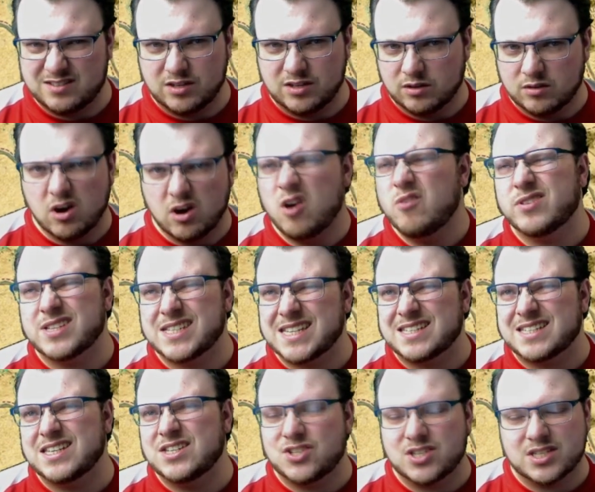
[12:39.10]
over 6
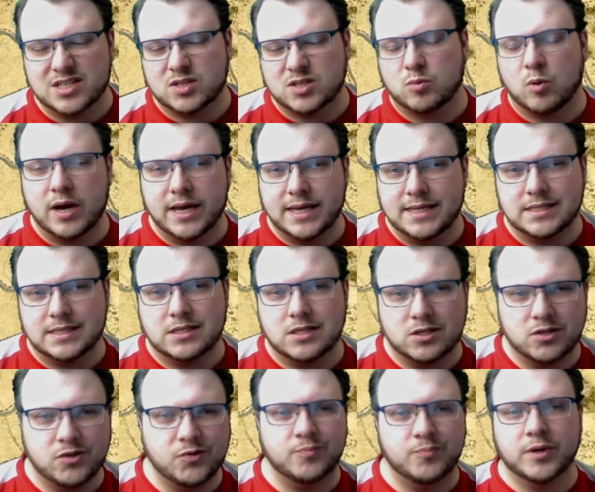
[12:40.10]
inches is quite easy to
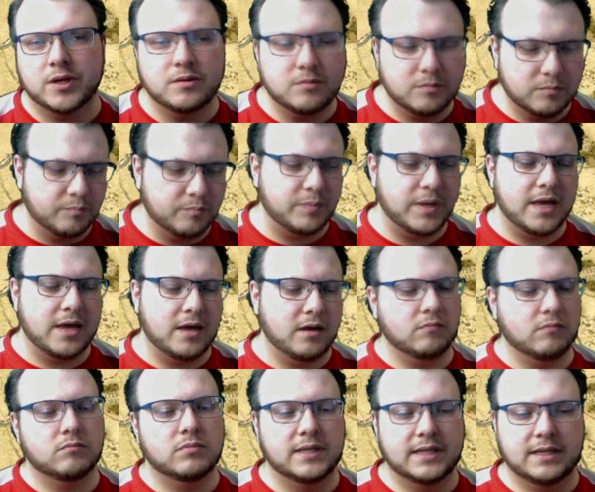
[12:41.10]
do, but being
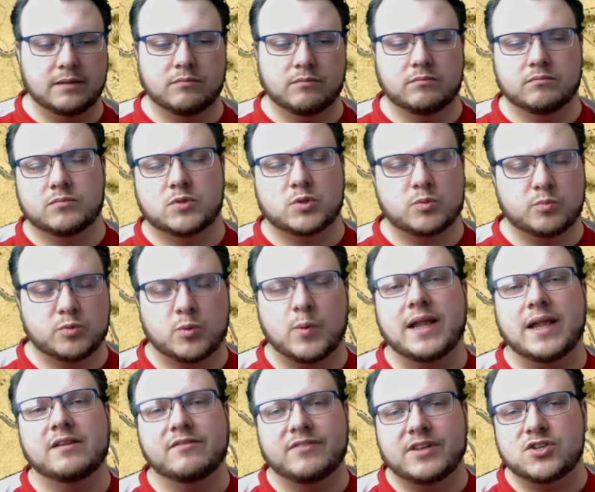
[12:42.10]

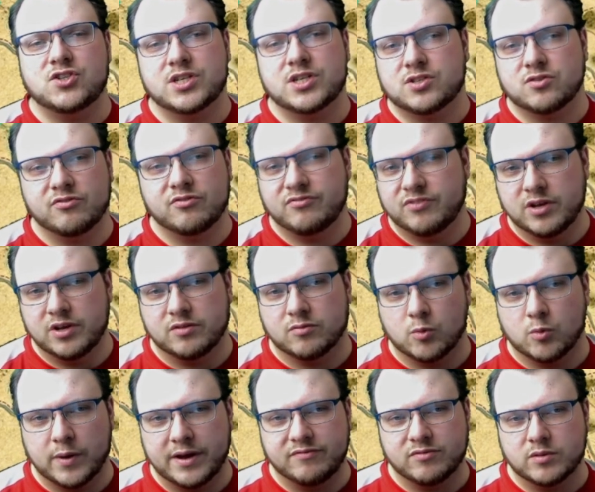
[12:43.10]
12 inches or further
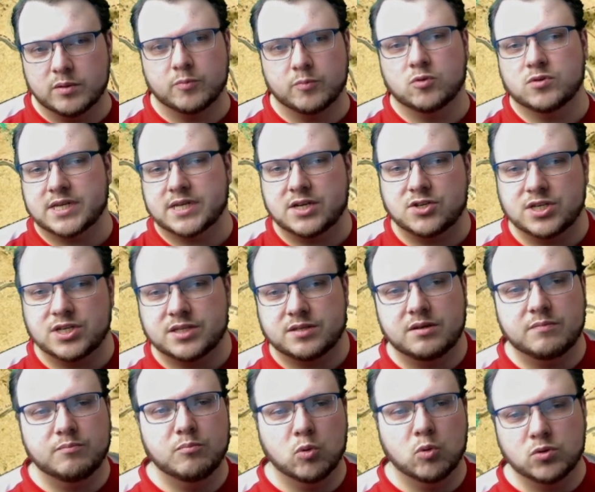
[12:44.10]
away from the board edge is
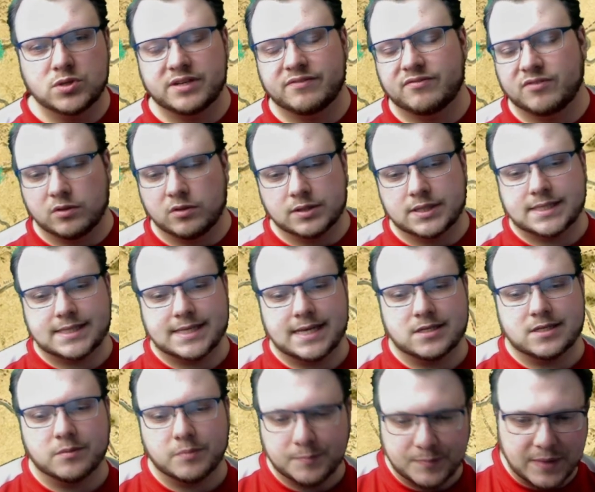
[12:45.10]
more difficult to set up.
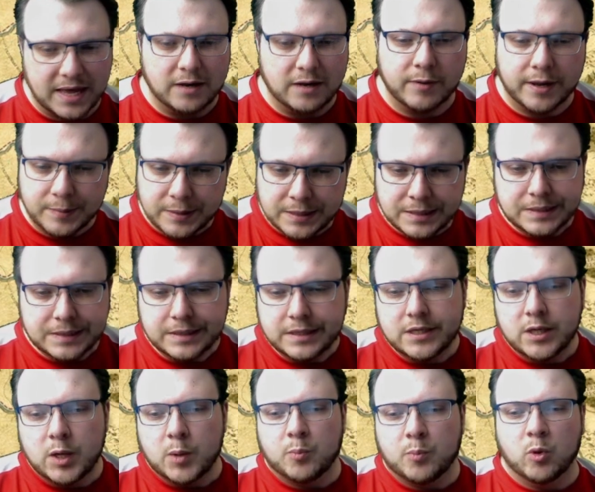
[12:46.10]
Anyway,
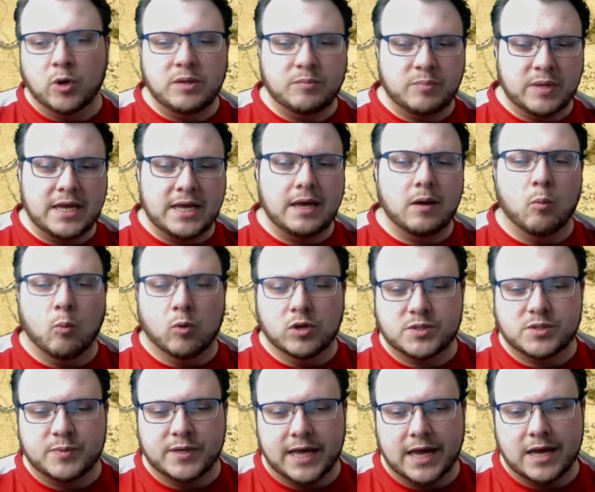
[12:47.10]
point being, once
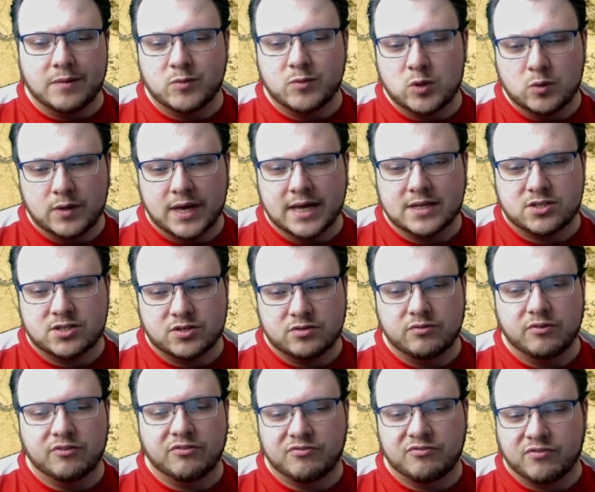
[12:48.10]
per game you get to
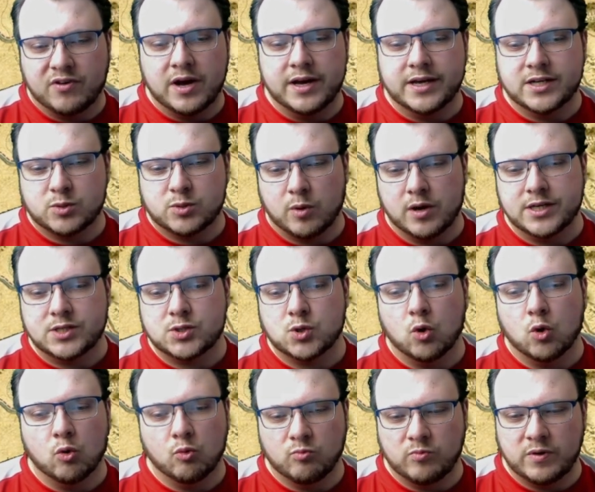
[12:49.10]
fire twice
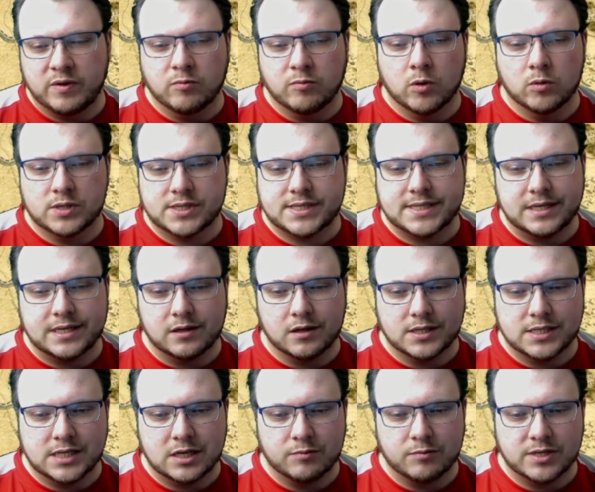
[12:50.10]
or re-roll a single
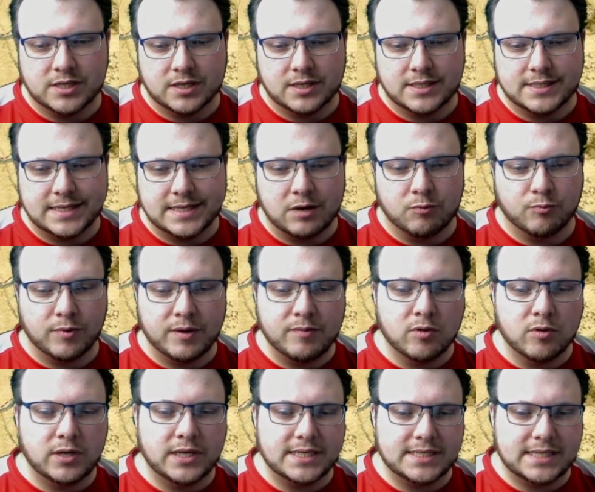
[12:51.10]
artillery dice. Now,
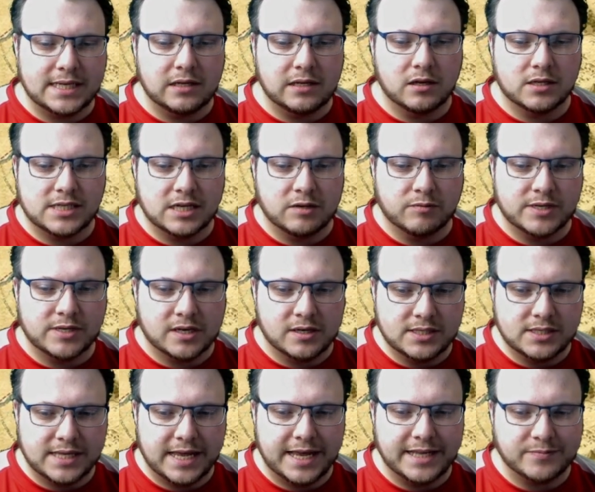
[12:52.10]
re-rolling a single artillery dice
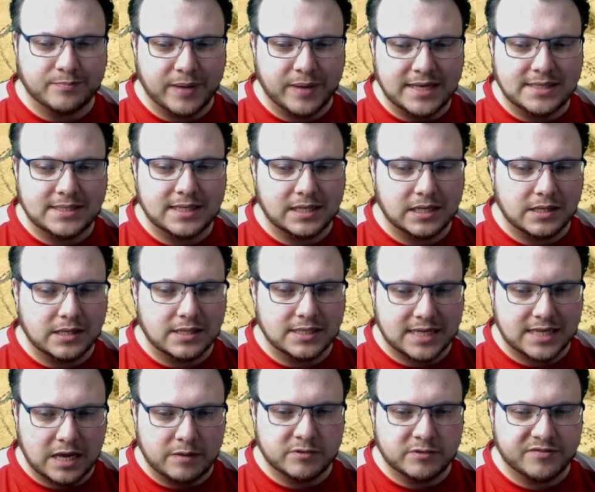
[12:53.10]
is basically the
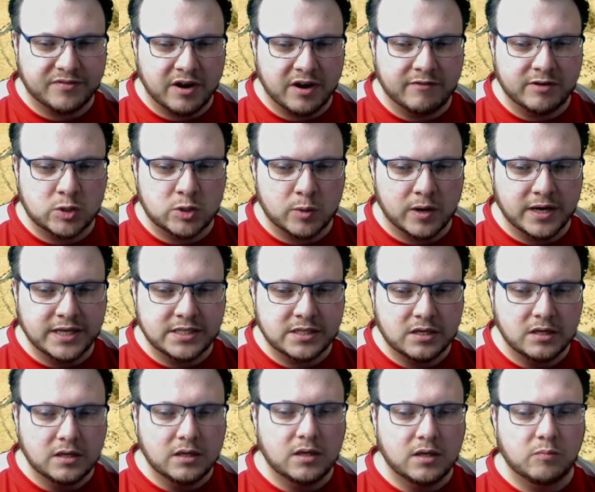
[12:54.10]
same as firing twice,
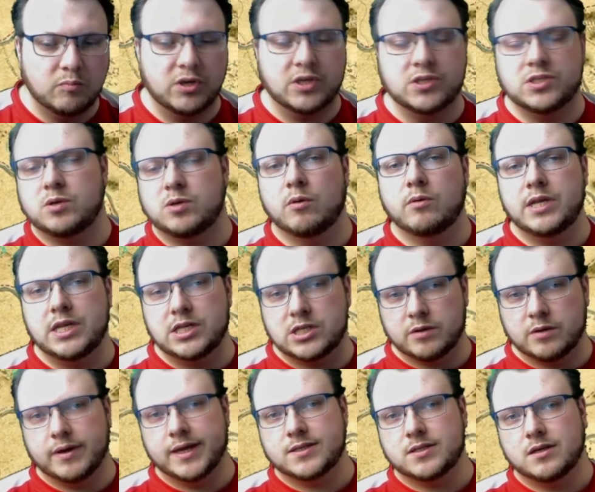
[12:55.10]
because you only do
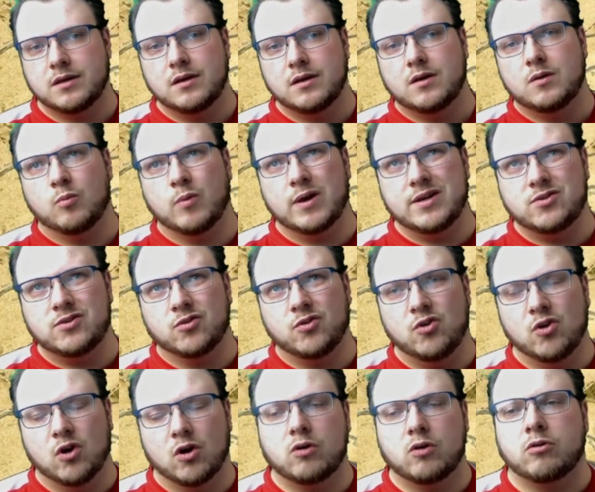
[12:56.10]
it when you're
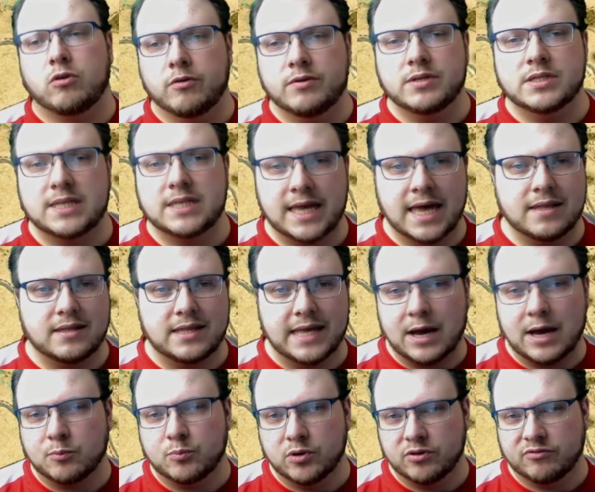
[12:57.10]
not going to get the
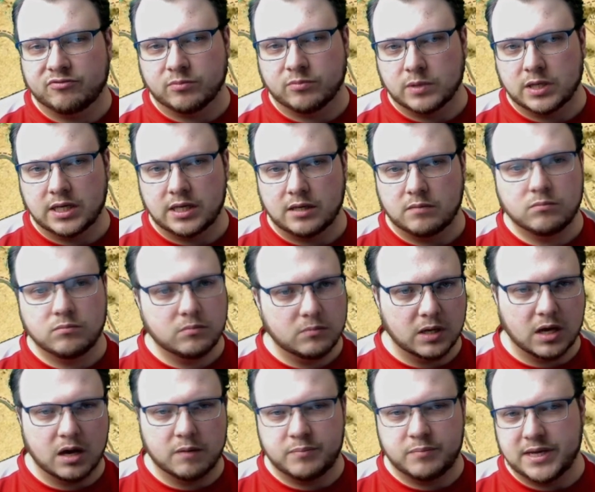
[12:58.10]
output from the
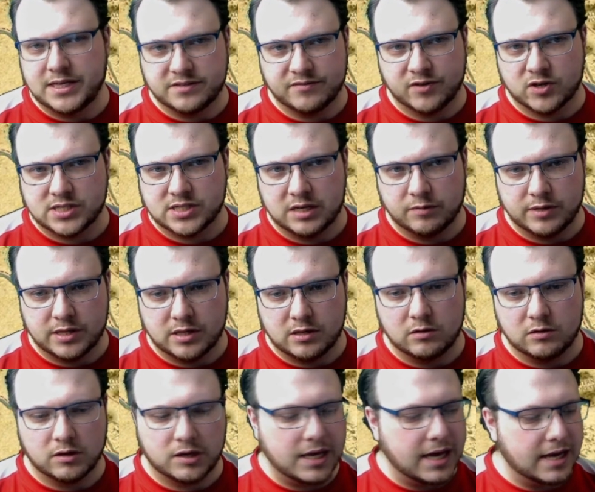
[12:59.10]
piece of artillery that you're
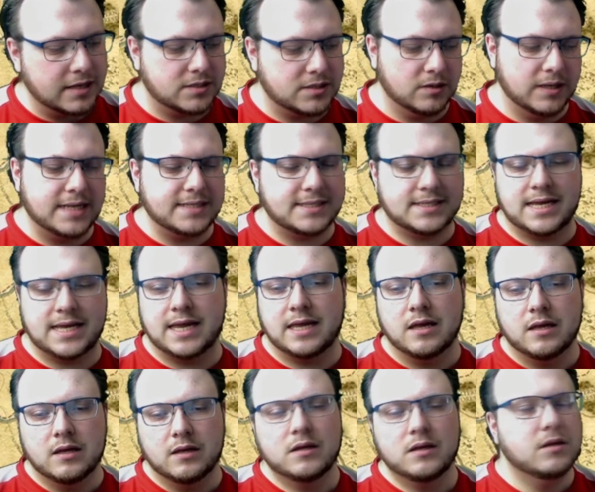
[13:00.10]
looking at. So let's say,
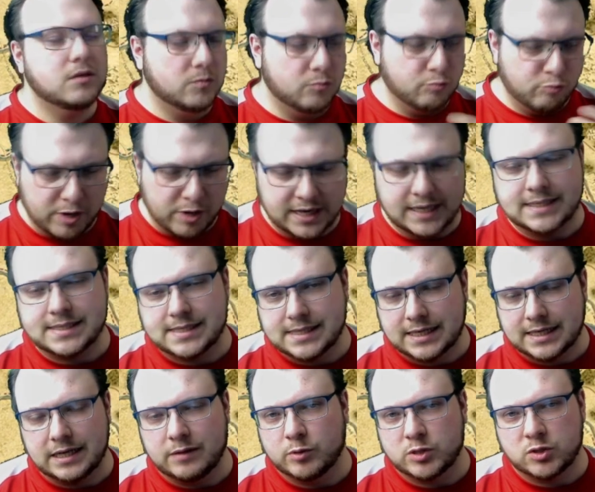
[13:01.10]

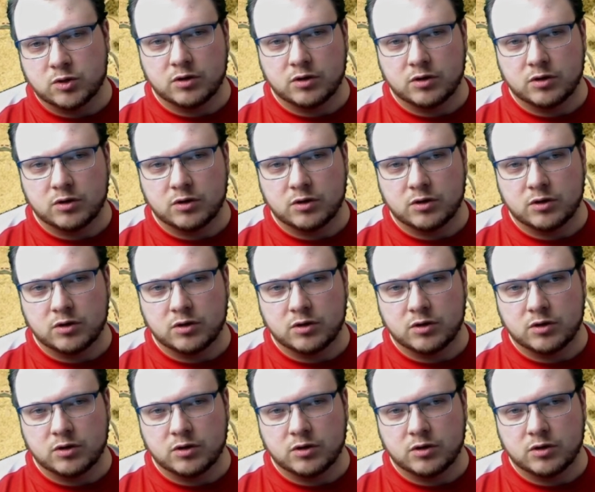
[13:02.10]
realistically, we're talking